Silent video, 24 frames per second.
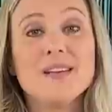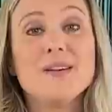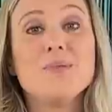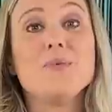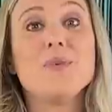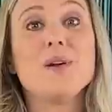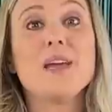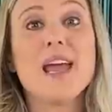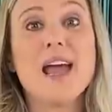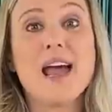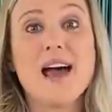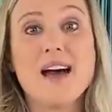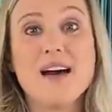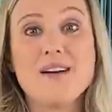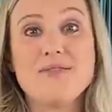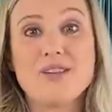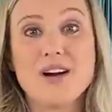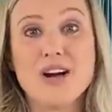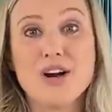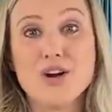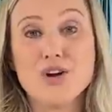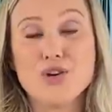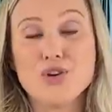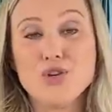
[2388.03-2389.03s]
we have
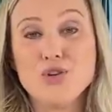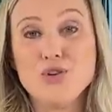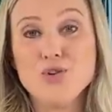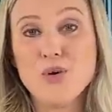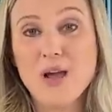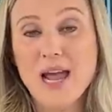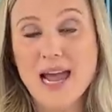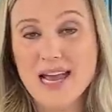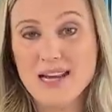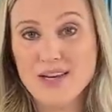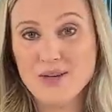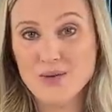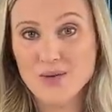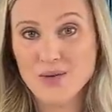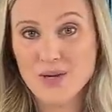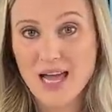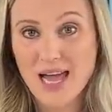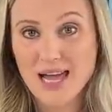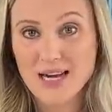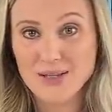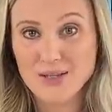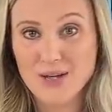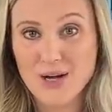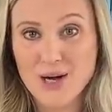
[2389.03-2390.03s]
our new annual
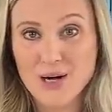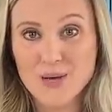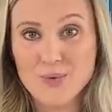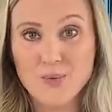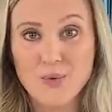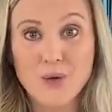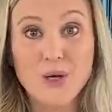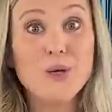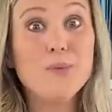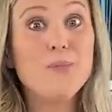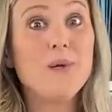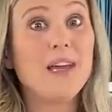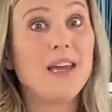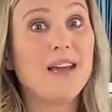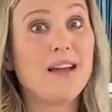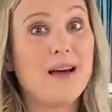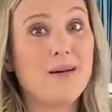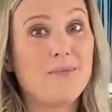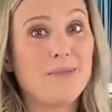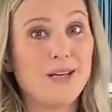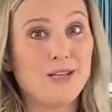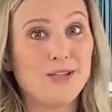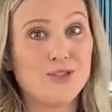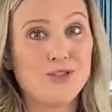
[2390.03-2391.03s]
catalog will be
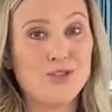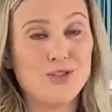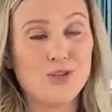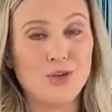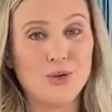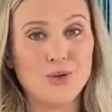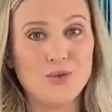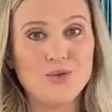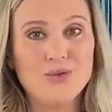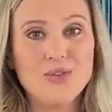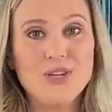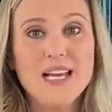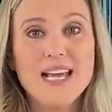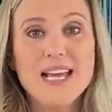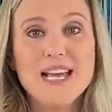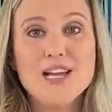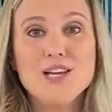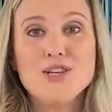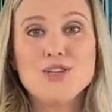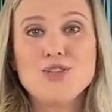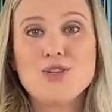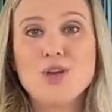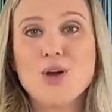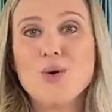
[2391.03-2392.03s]
coming soon.
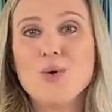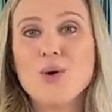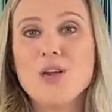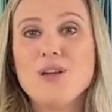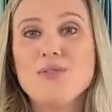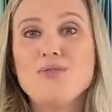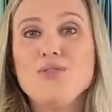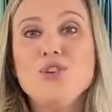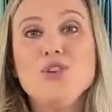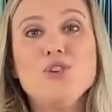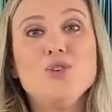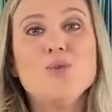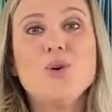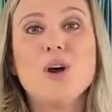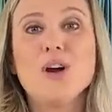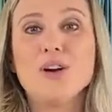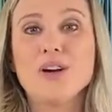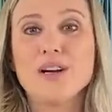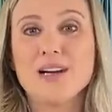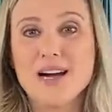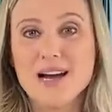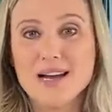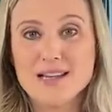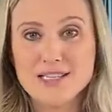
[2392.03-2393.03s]
So if you are
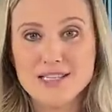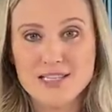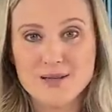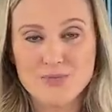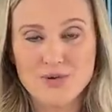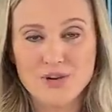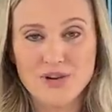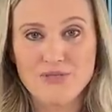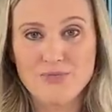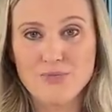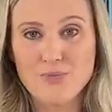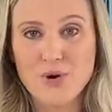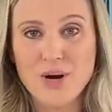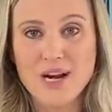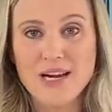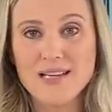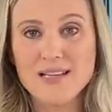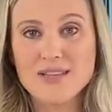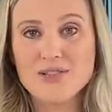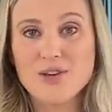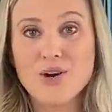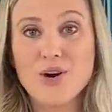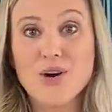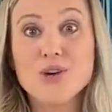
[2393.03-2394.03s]
a customer of
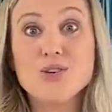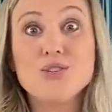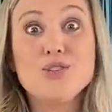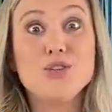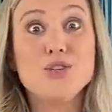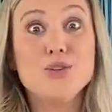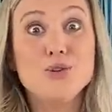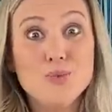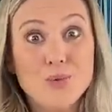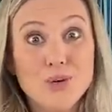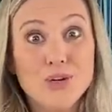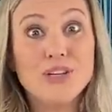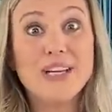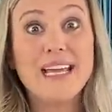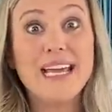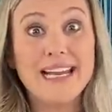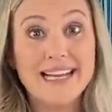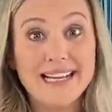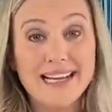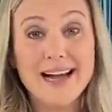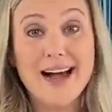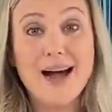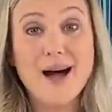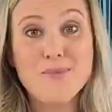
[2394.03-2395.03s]
Brandy's cards, you will get
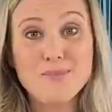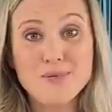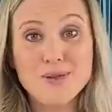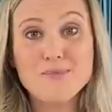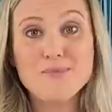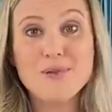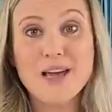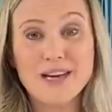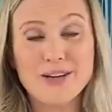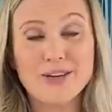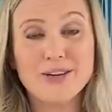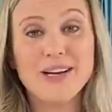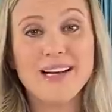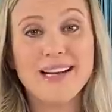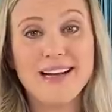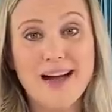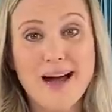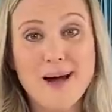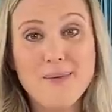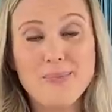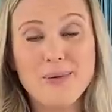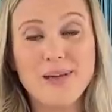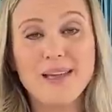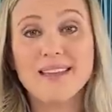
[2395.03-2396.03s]
a complimentary
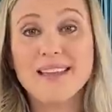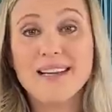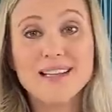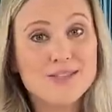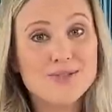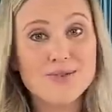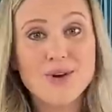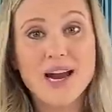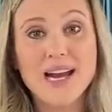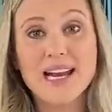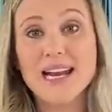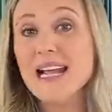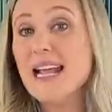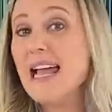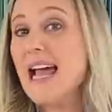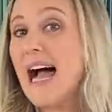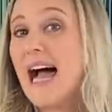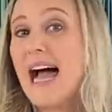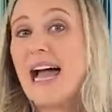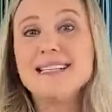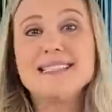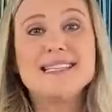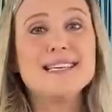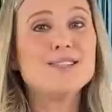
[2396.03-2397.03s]
copy. That's right.
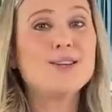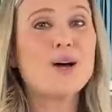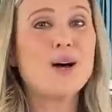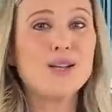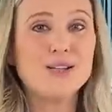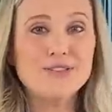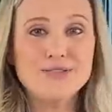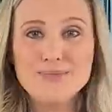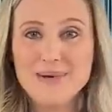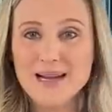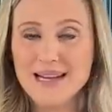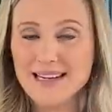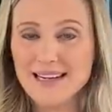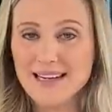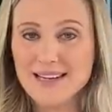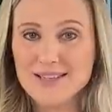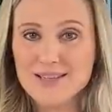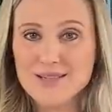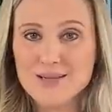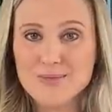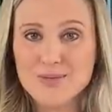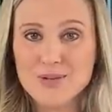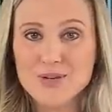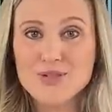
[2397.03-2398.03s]
I send all of my
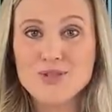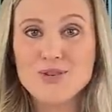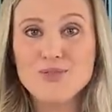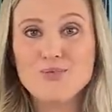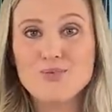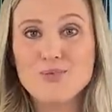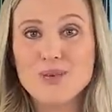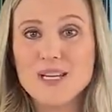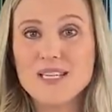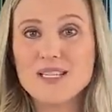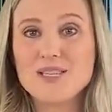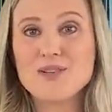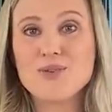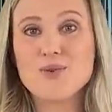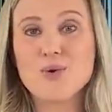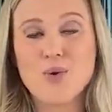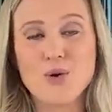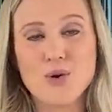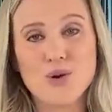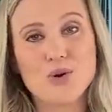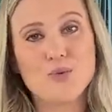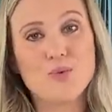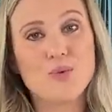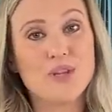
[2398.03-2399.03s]
customers who've placed an
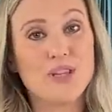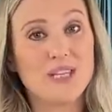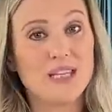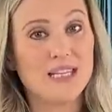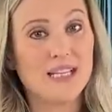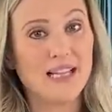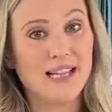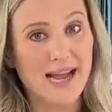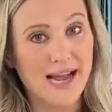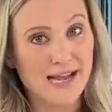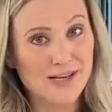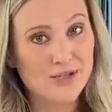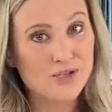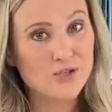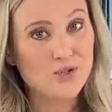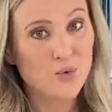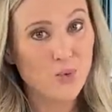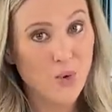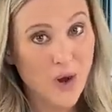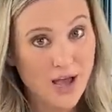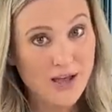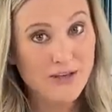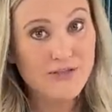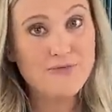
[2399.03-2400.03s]
order within the last
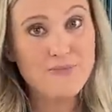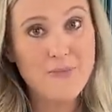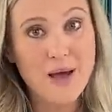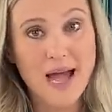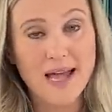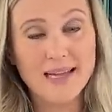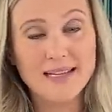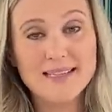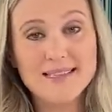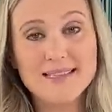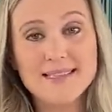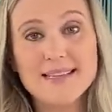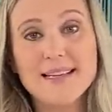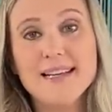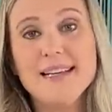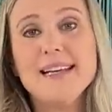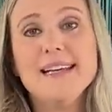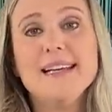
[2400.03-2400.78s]
12 months